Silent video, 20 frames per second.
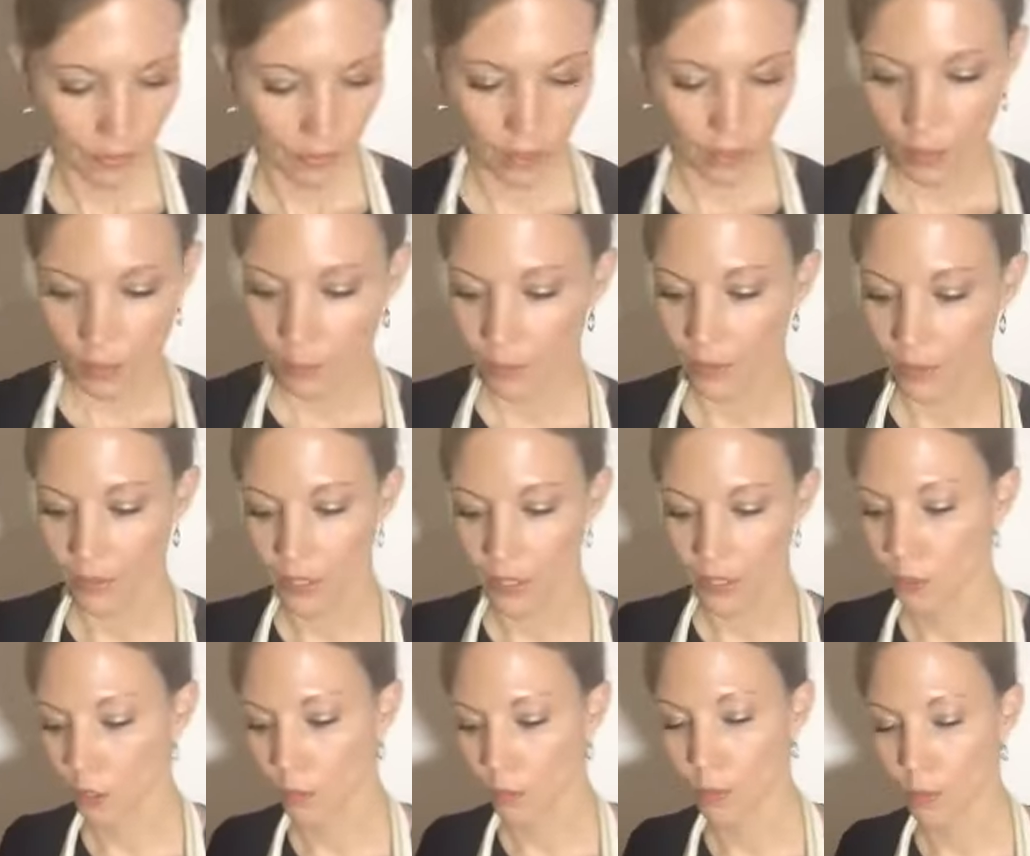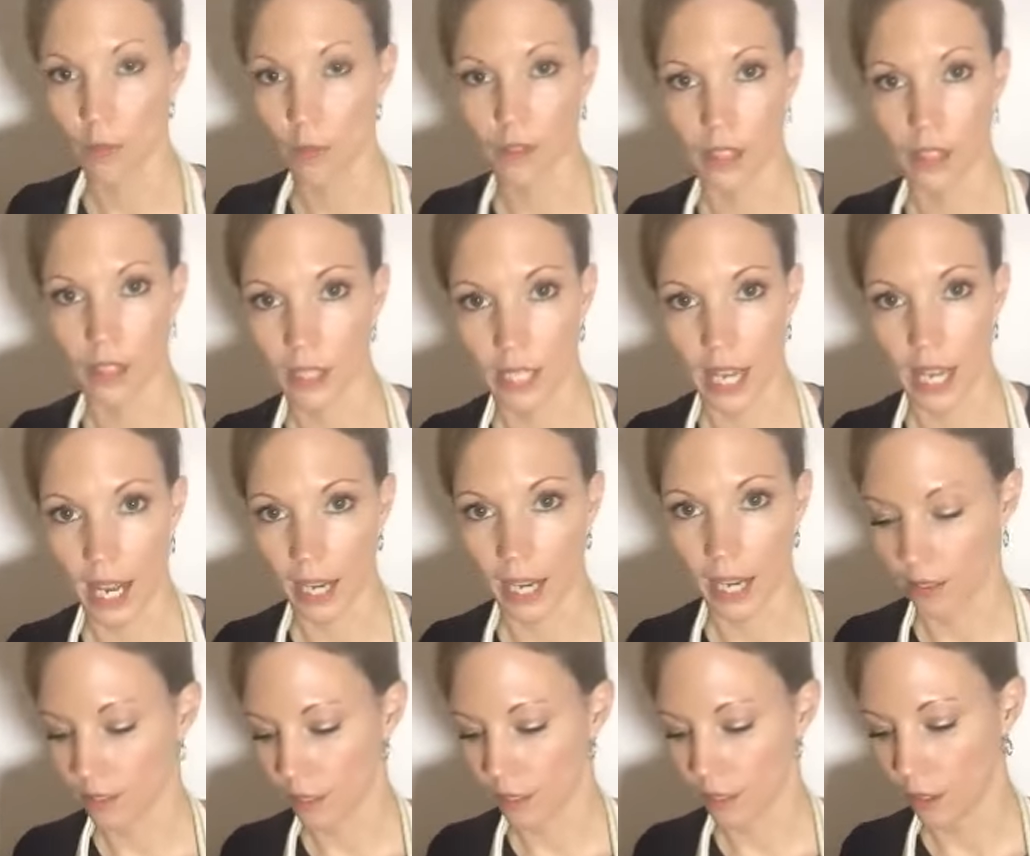But these are a perfect snack.
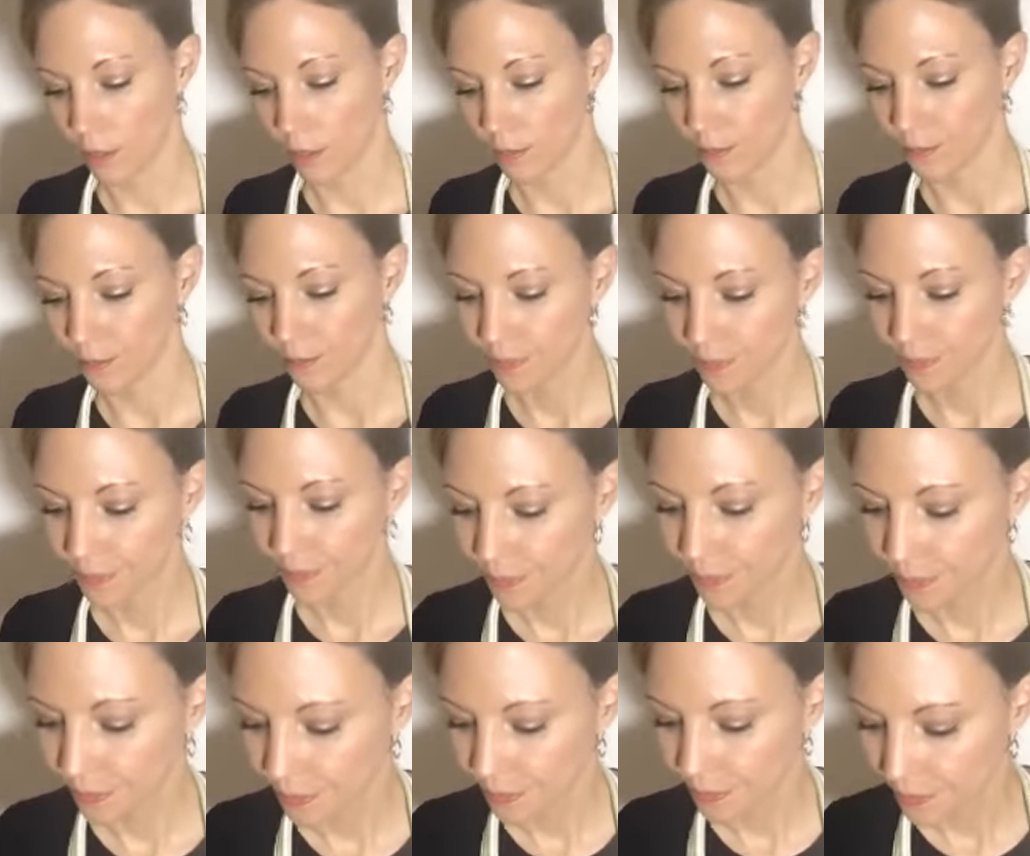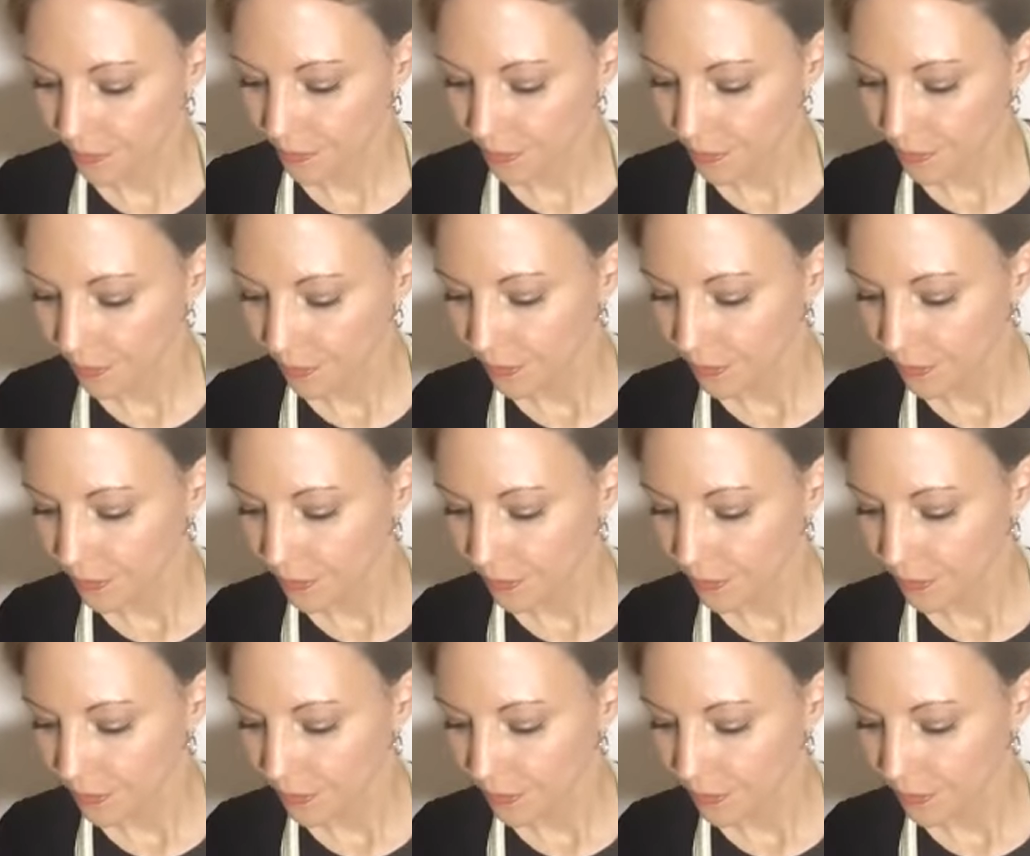So, yeah.